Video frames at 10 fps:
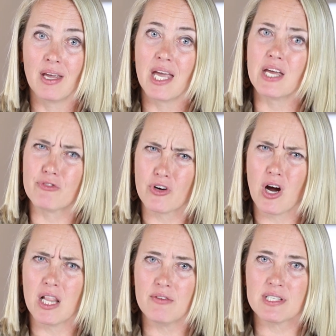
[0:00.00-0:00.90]
And for
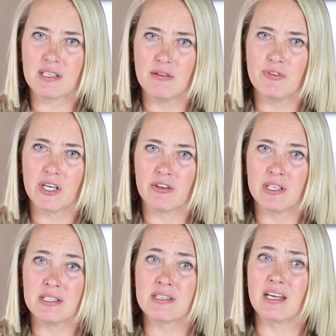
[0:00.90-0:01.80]
all of us
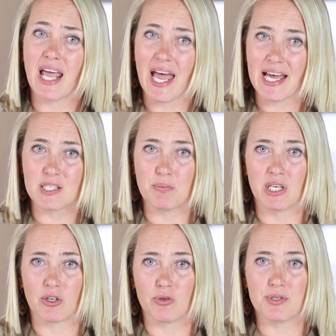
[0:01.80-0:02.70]
configurants, it has
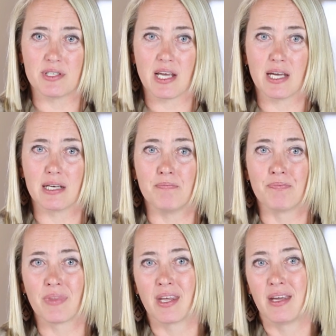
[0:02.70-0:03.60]
been a crusade.
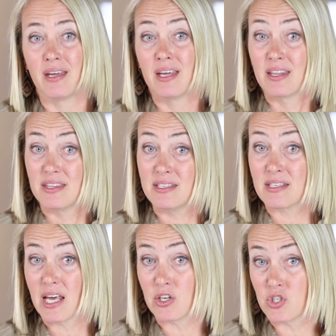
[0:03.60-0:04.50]
This
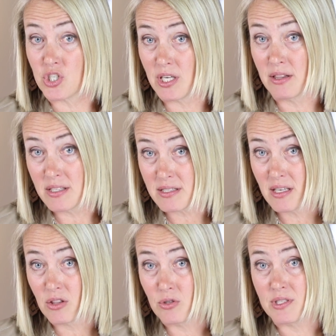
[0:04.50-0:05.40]
energy and this
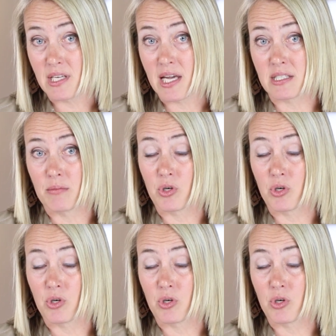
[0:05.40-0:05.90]
enthusiasm